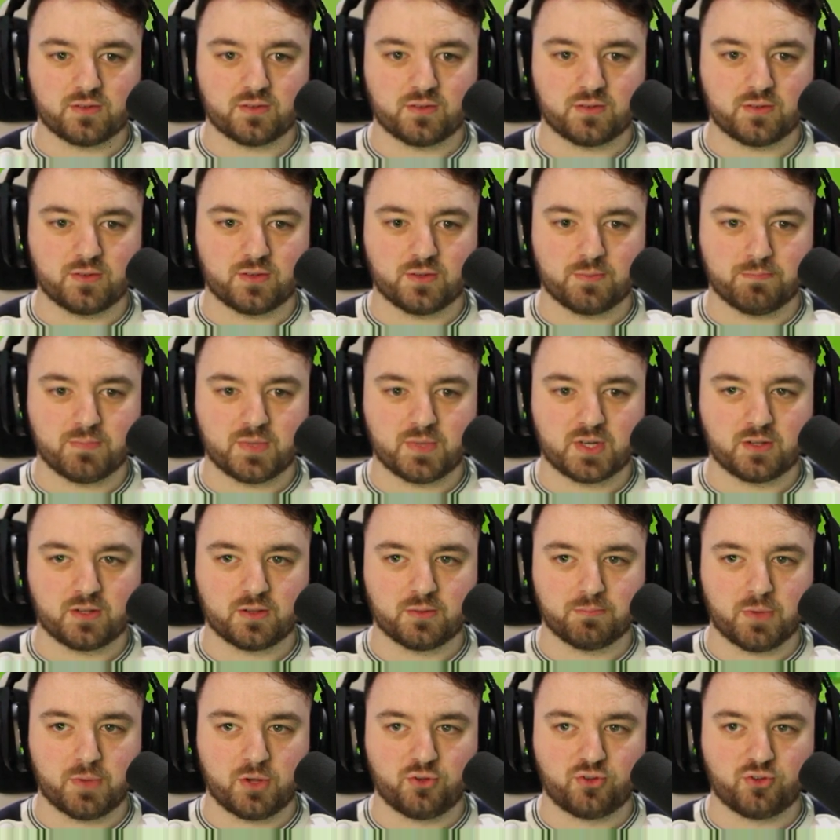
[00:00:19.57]
the middle
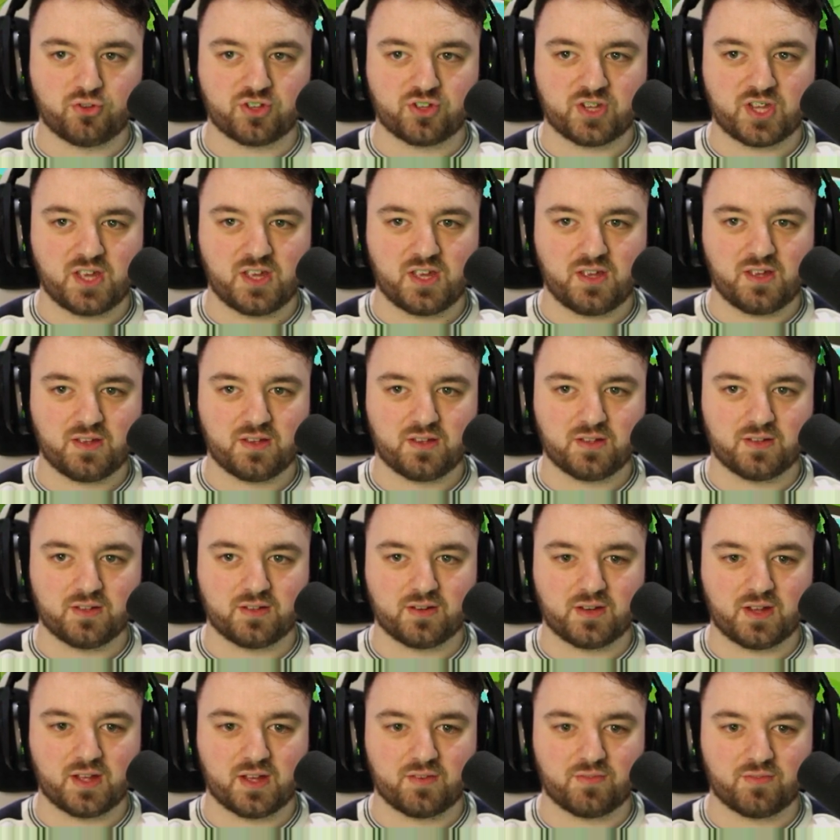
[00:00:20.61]
mouse key
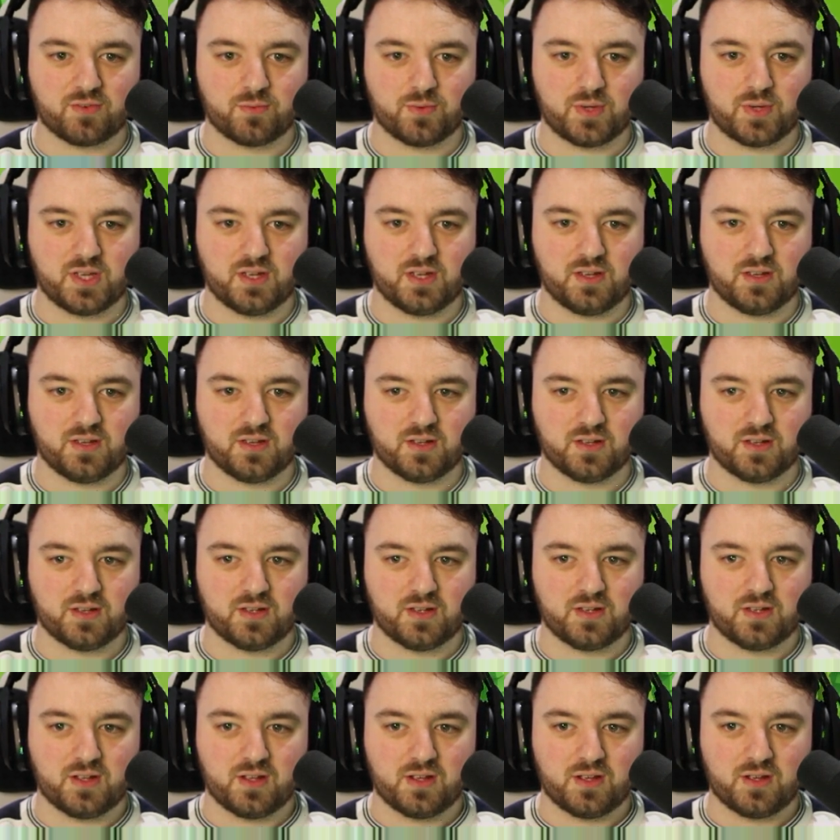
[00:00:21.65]
and having a wee
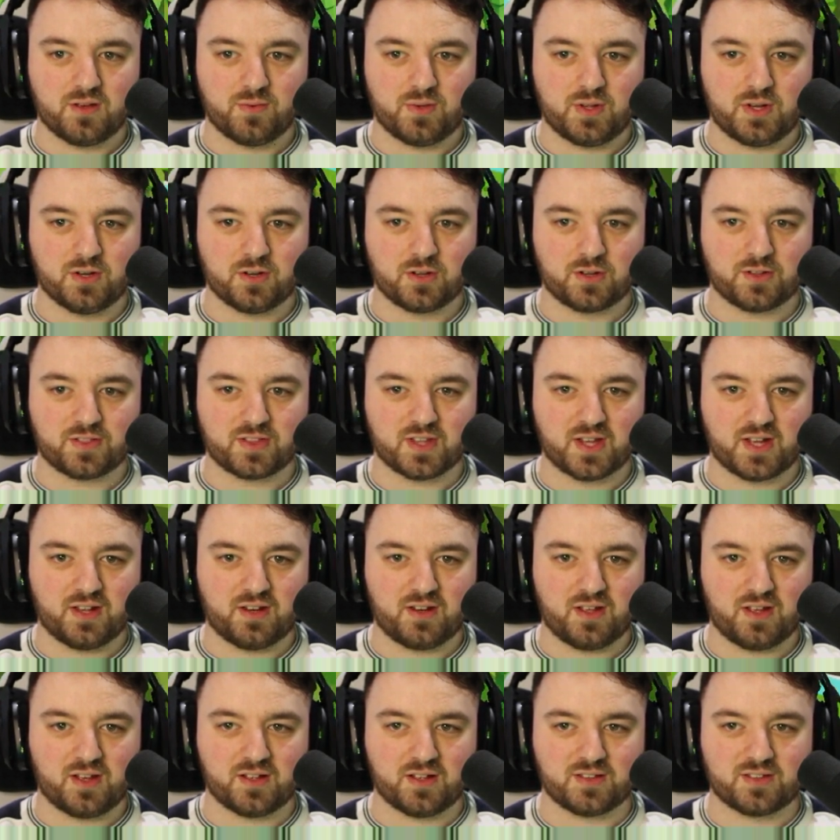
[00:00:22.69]
look at that.
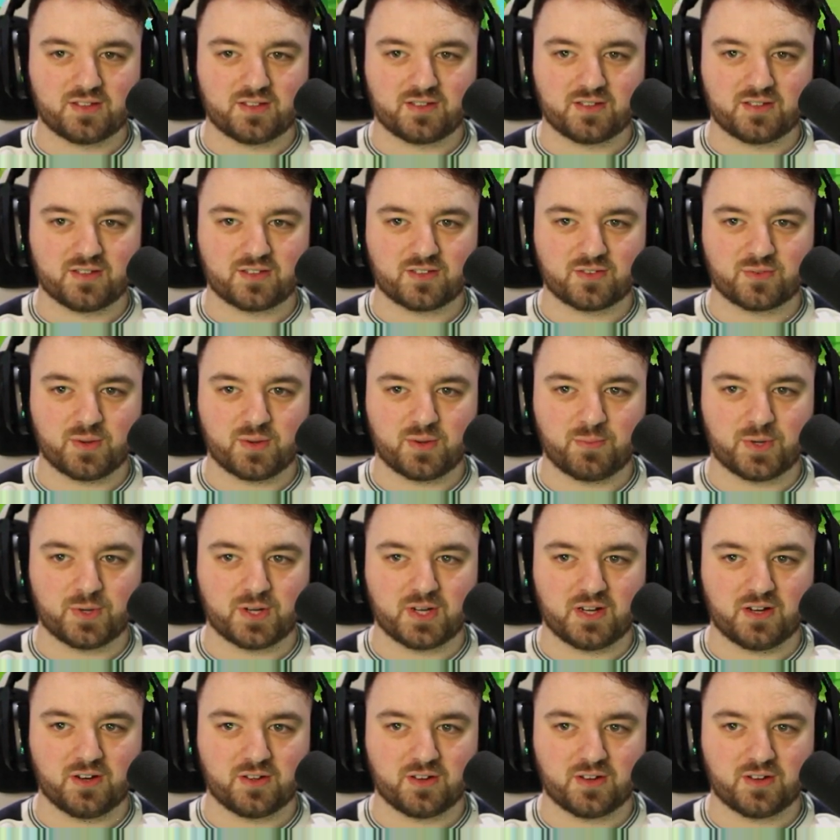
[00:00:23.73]
Ah, it's it's quite
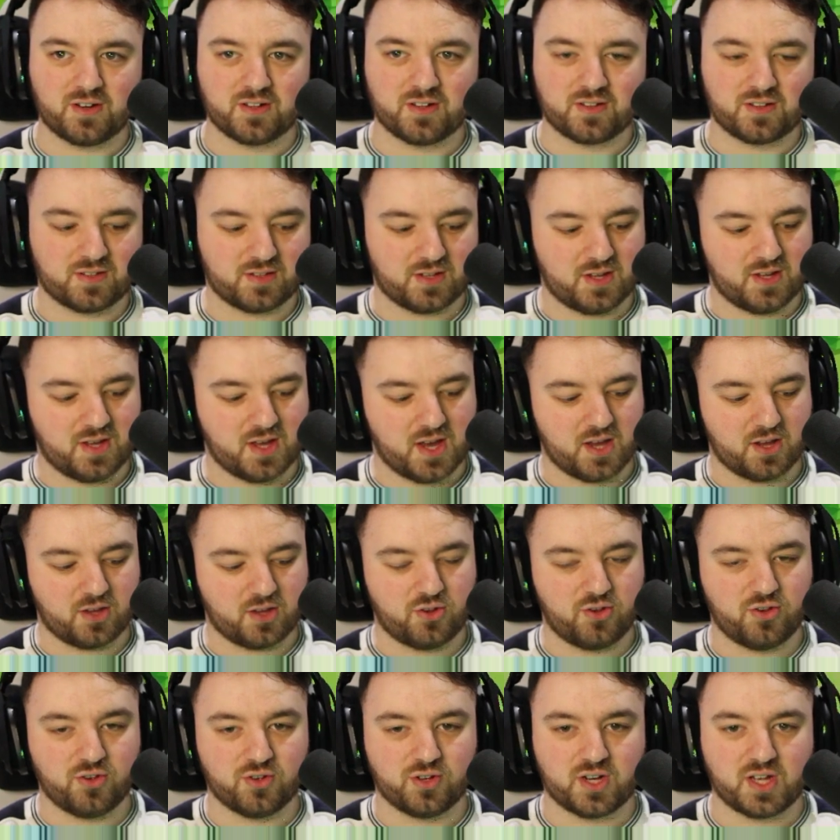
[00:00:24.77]
pretty looking. Let's see, uh,
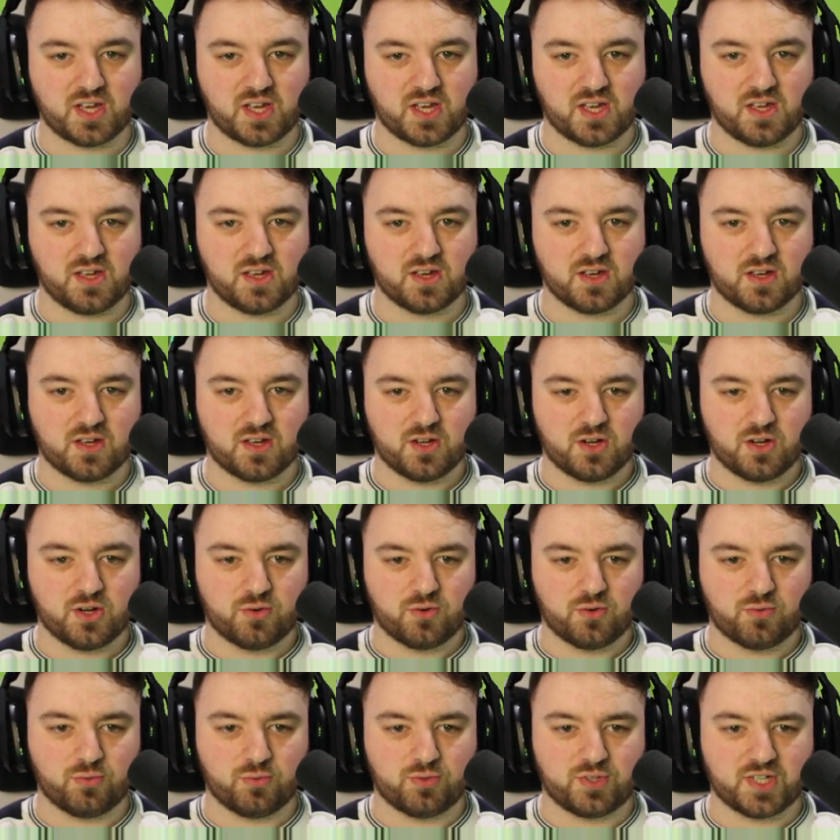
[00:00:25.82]
Q and E,
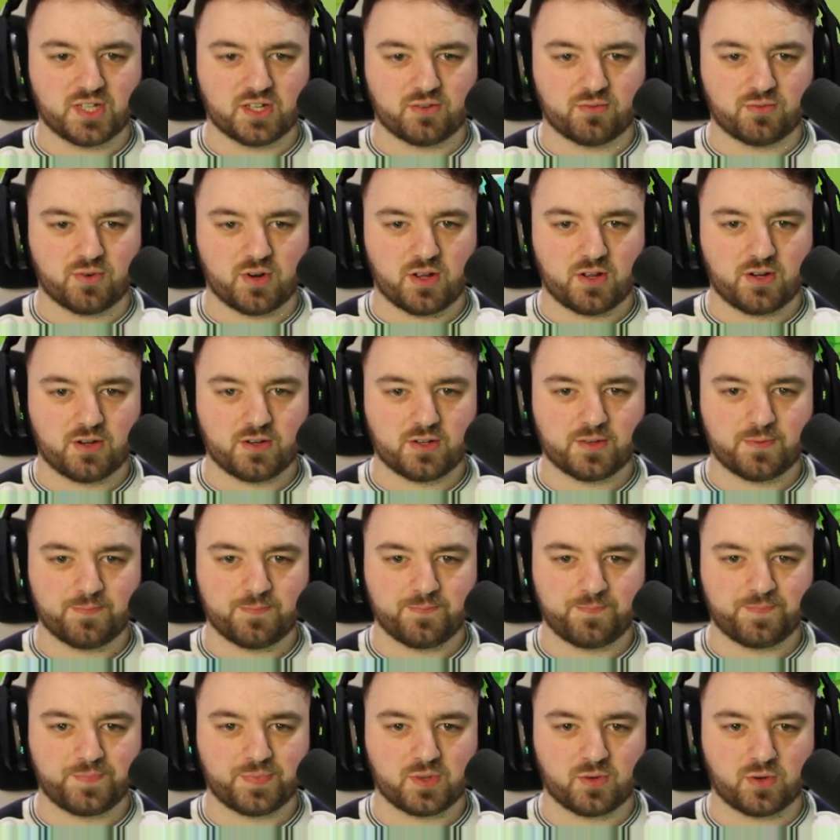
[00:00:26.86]
rotate it round.
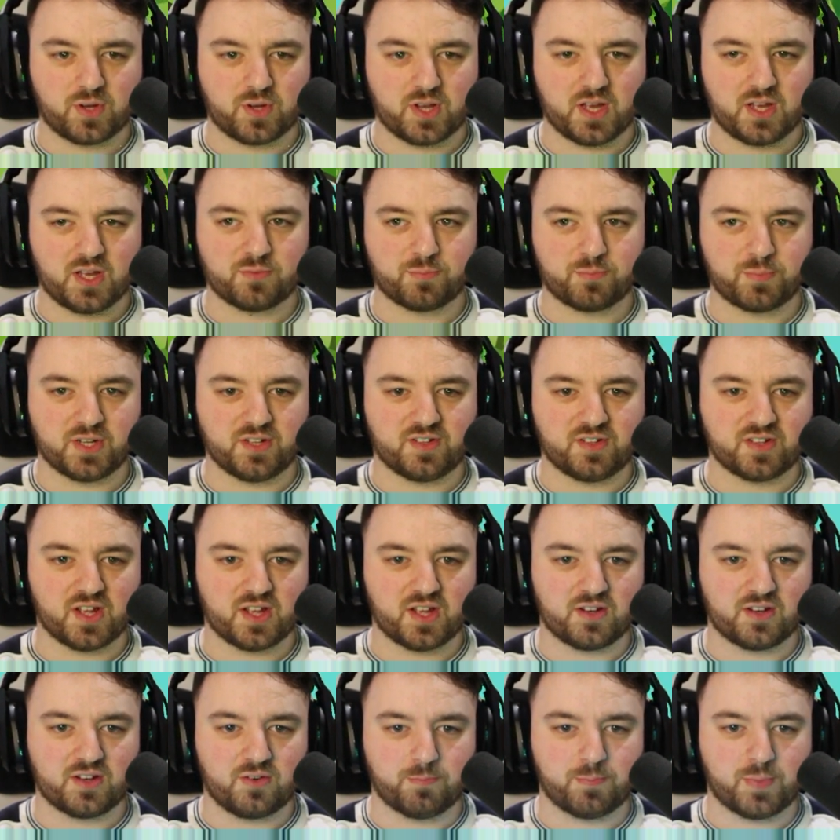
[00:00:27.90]
Okay, that's pretty
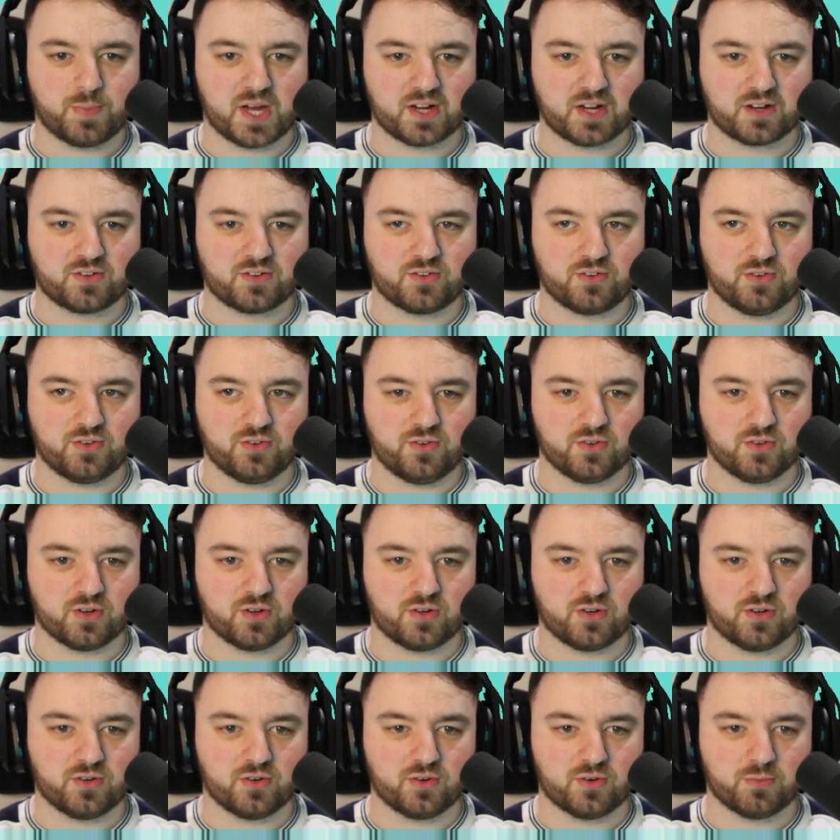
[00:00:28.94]
standard. Back to our
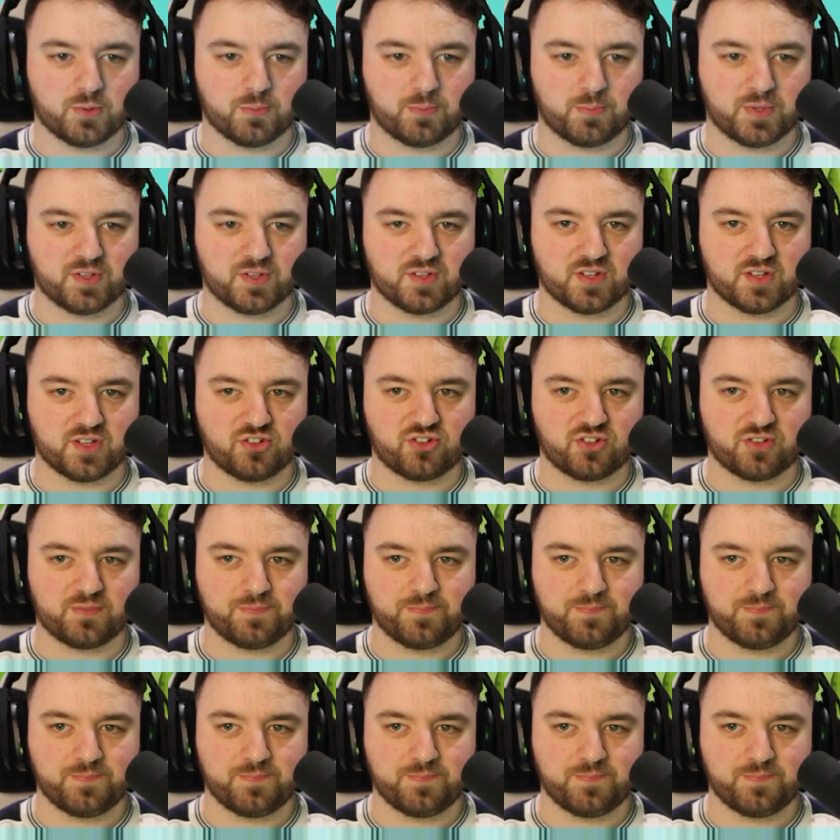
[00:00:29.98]
normal position.